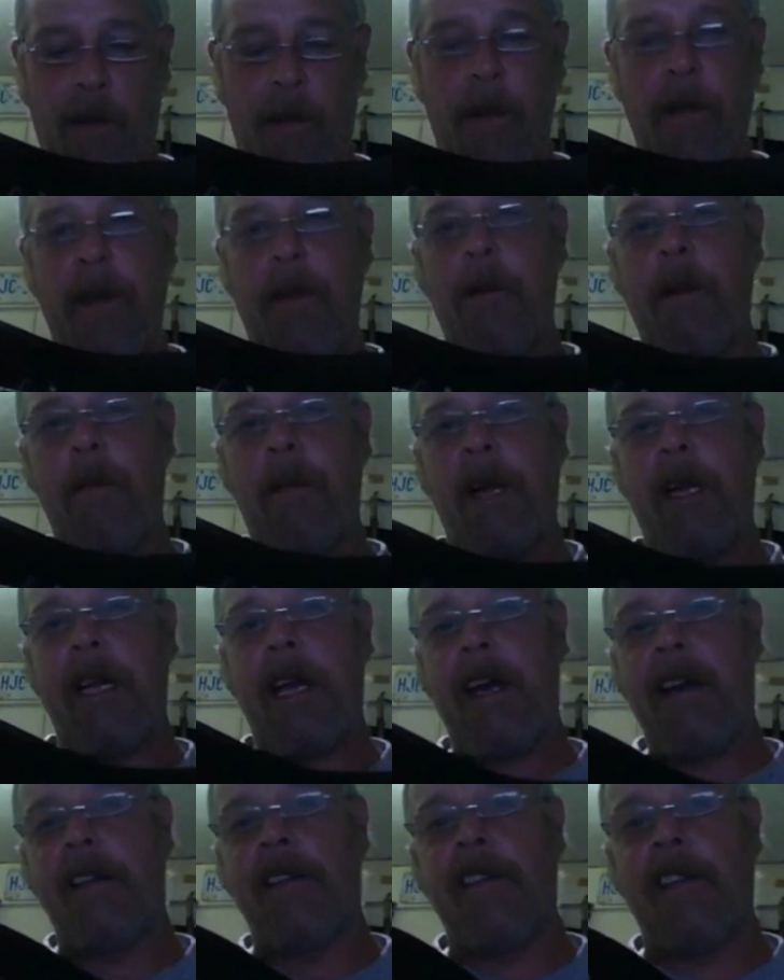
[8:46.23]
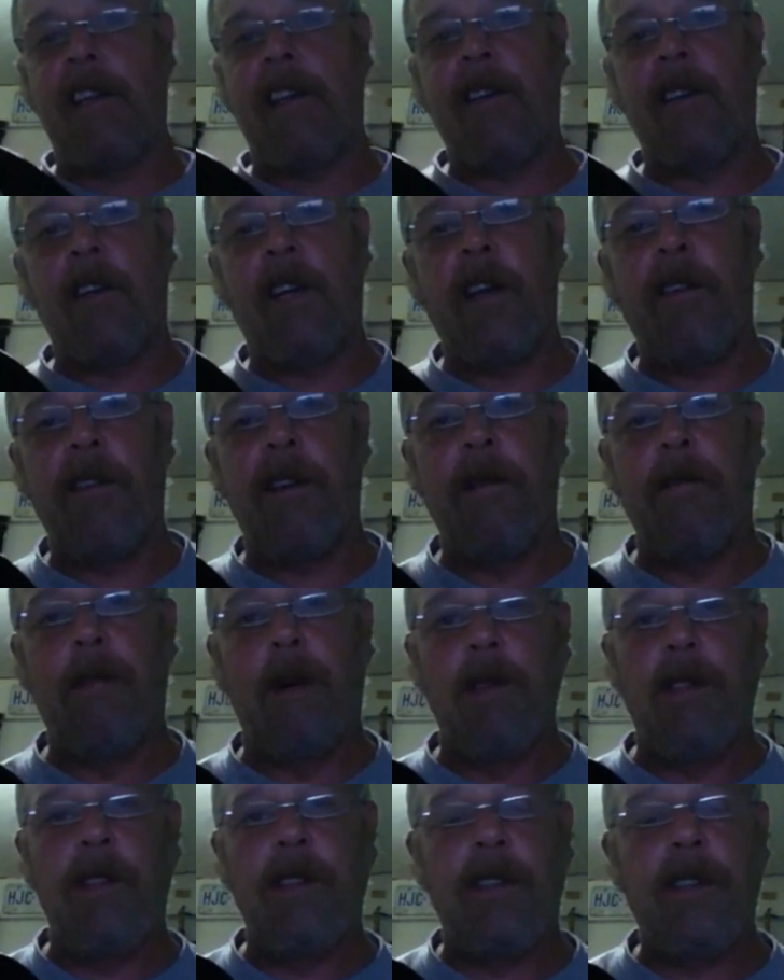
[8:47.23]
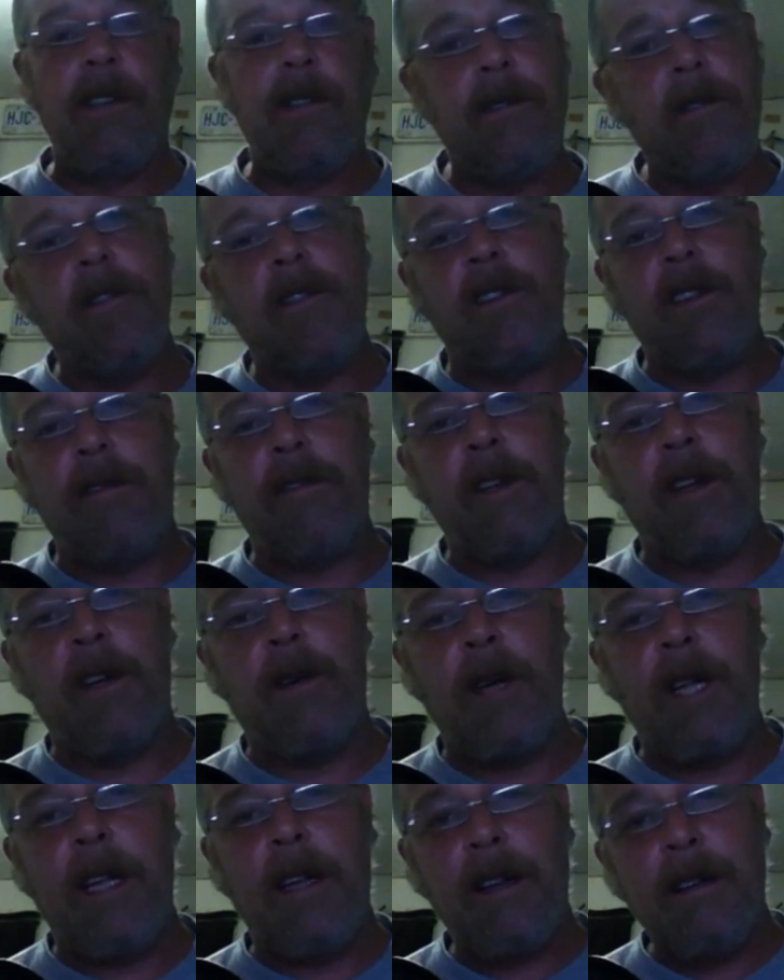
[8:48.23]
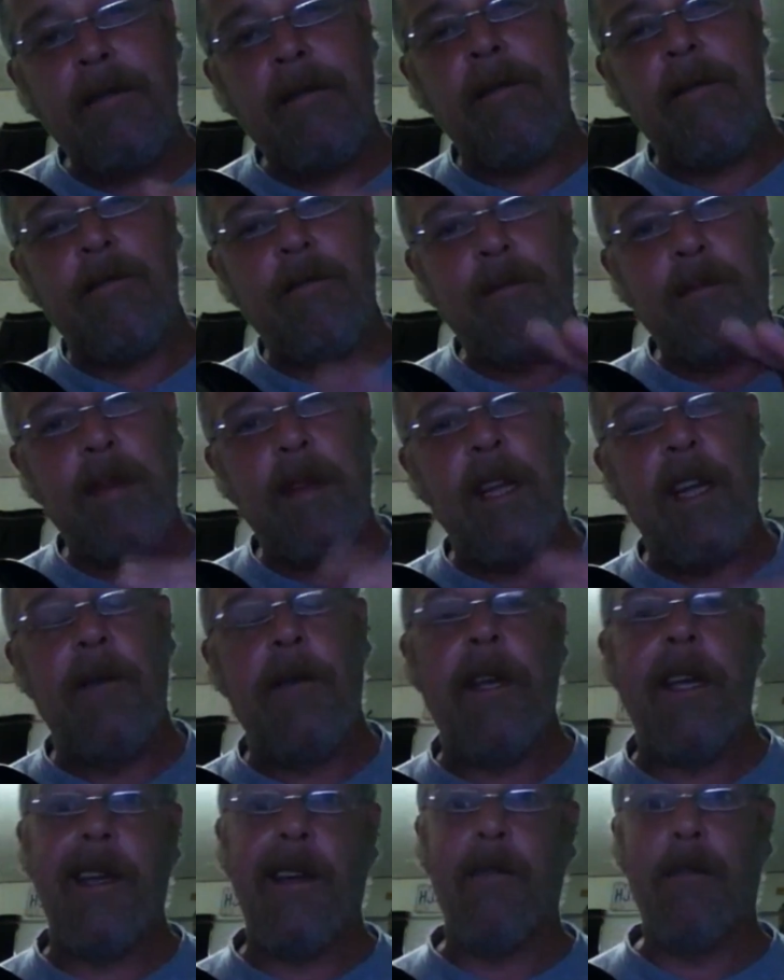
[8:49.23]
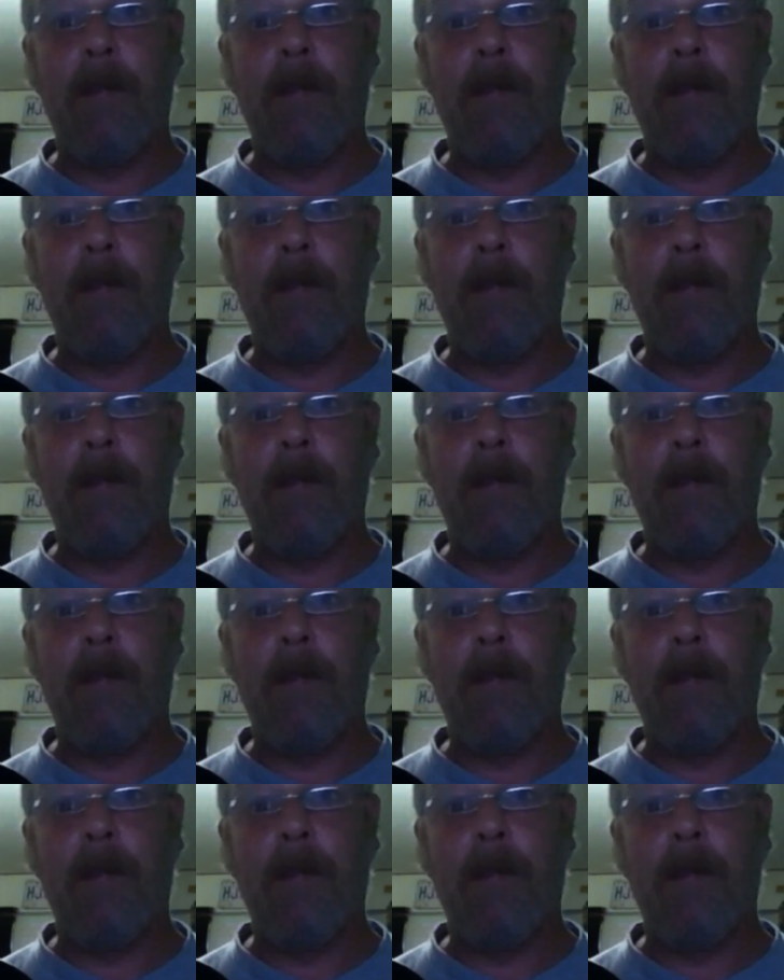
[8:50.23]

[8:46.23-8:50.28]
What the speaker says: up and then went back down until I could get rid of buzzers. Just have to quick play with it,